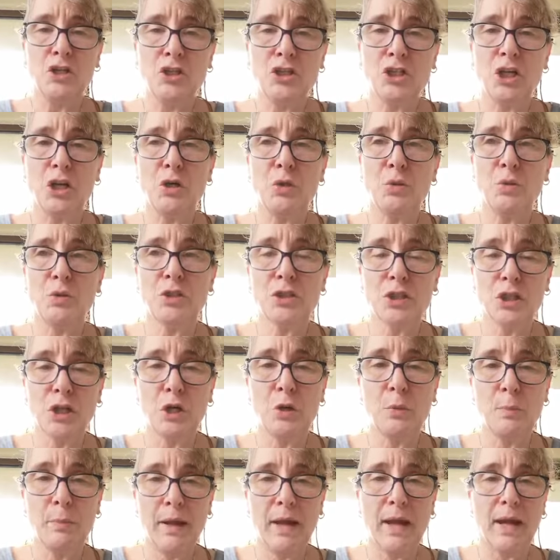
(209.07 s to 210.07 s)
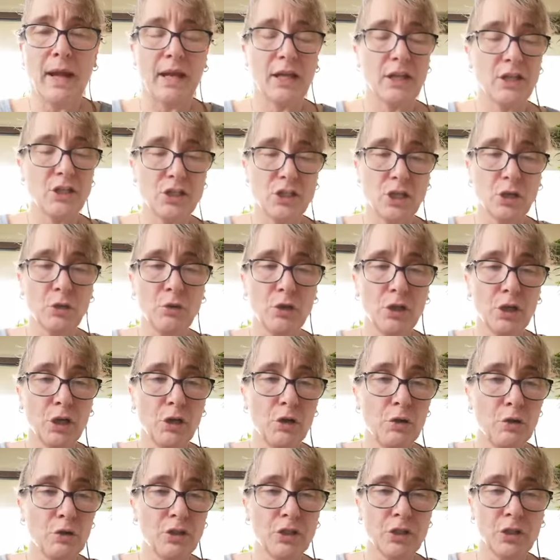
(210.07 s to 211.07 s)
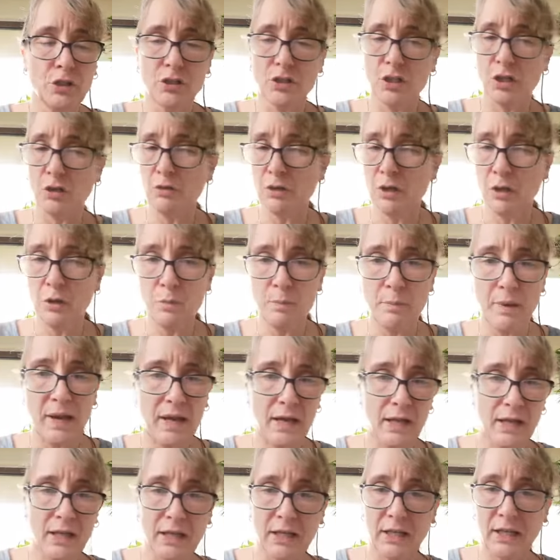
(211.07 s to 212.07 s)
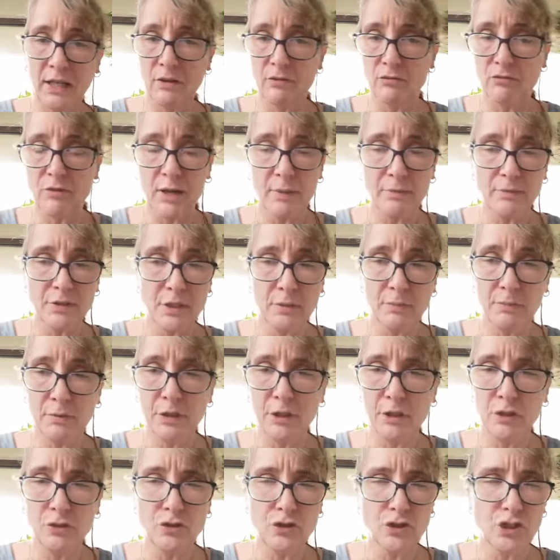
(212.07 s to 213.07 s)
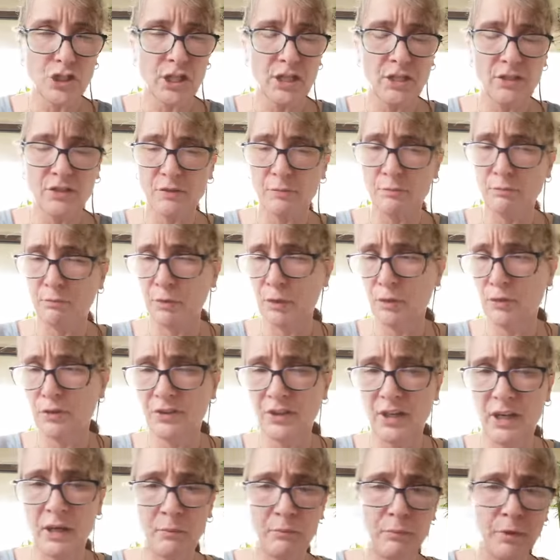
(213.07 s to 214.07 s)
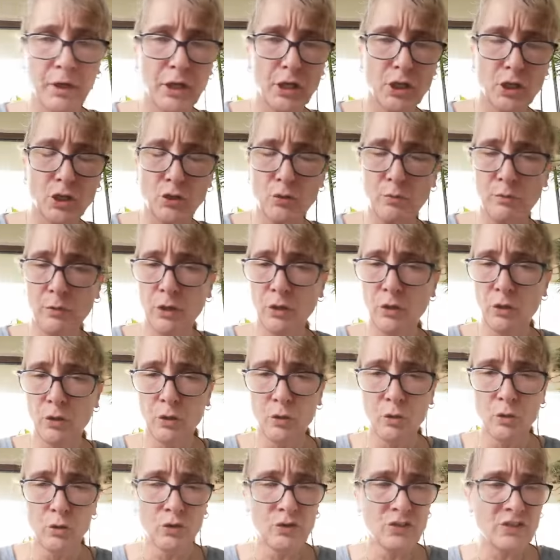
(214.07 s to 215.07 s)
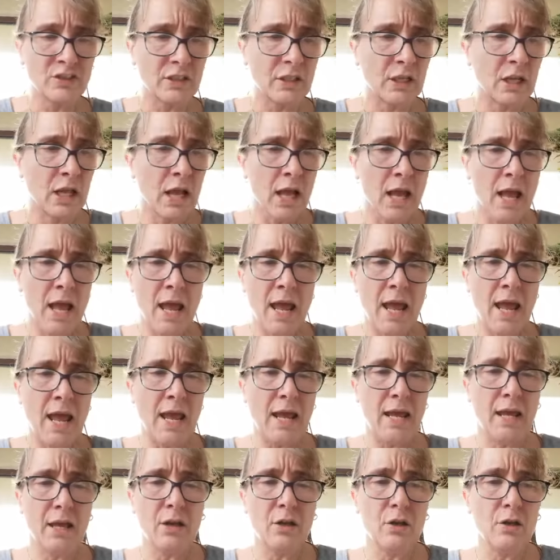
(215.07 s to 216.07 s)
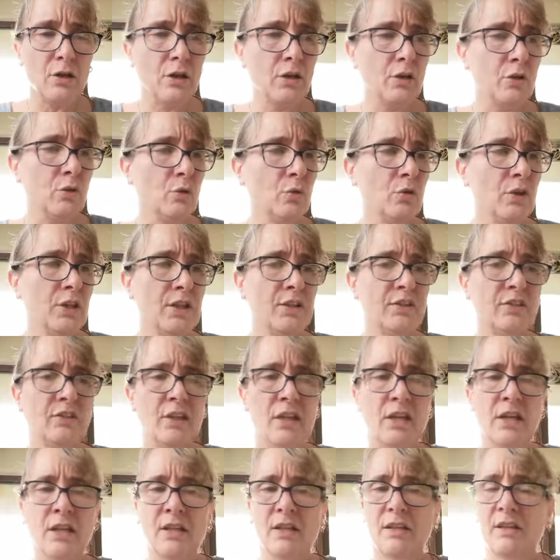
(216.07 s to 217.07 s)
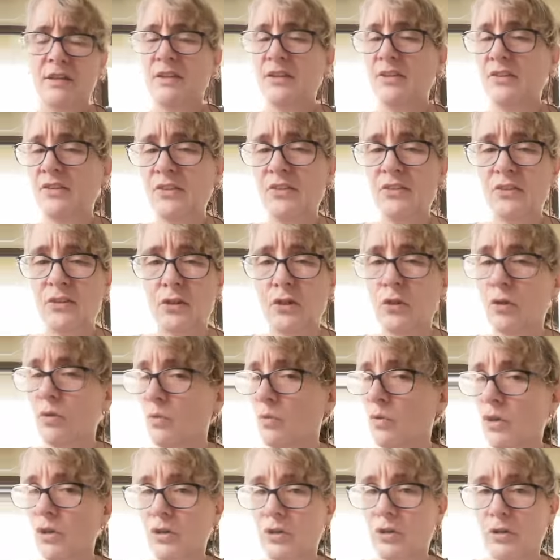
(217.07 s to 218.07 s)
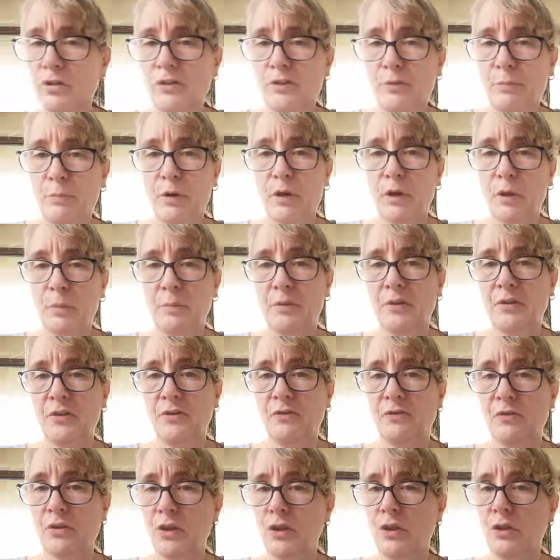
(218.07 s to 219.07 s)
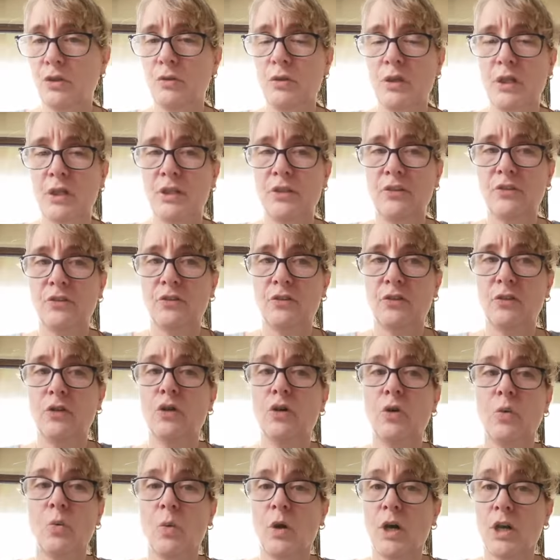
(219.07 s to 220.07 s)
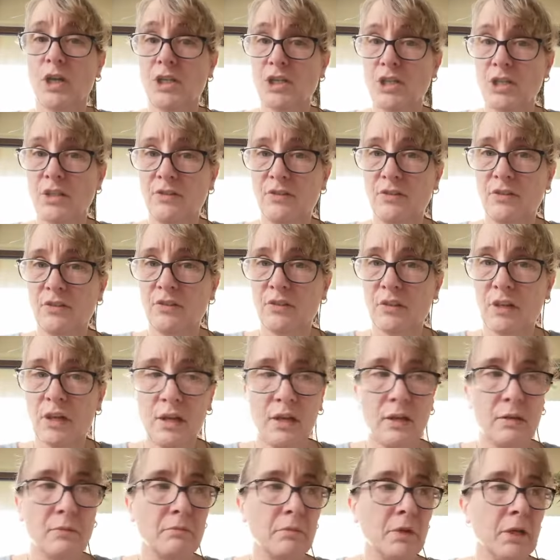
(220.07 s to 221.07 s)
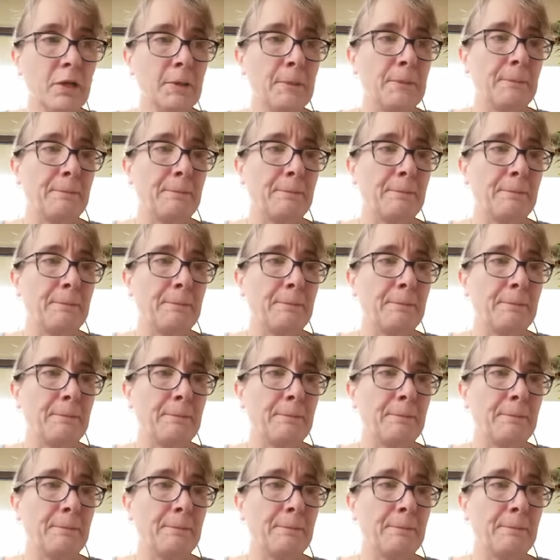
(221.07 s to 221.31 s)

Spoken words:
Don't go back. Don't go back and get wrapped up in those chains and pulled down by human laws and all this. This is not what God's purpose for you, and this is not why Jesus came.